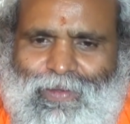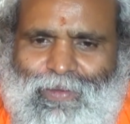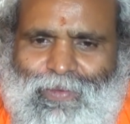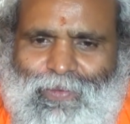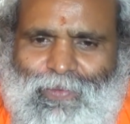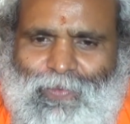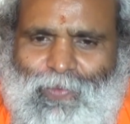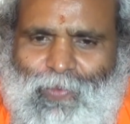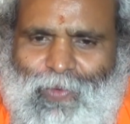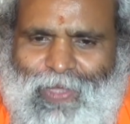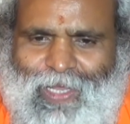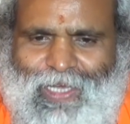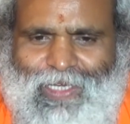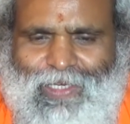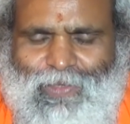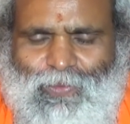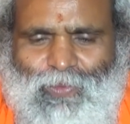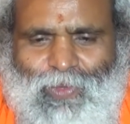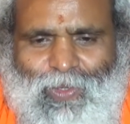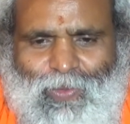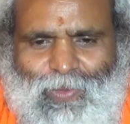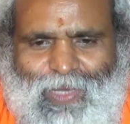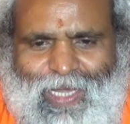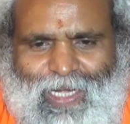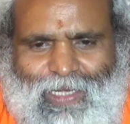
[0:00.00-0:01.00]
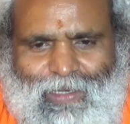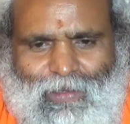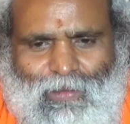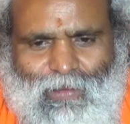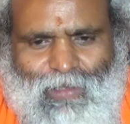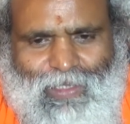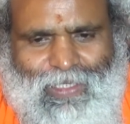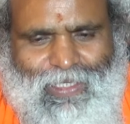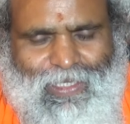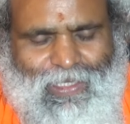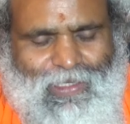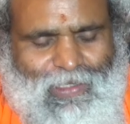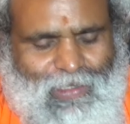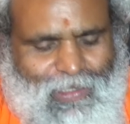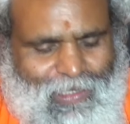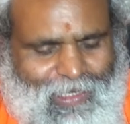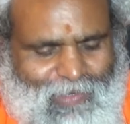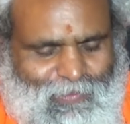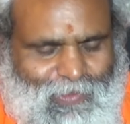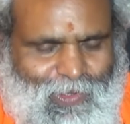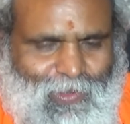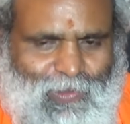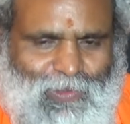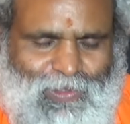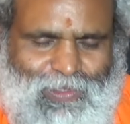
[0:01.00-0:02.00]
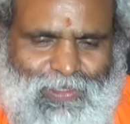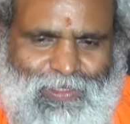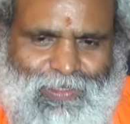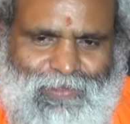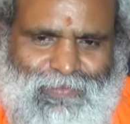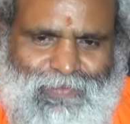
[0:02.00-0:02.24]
when we were talking about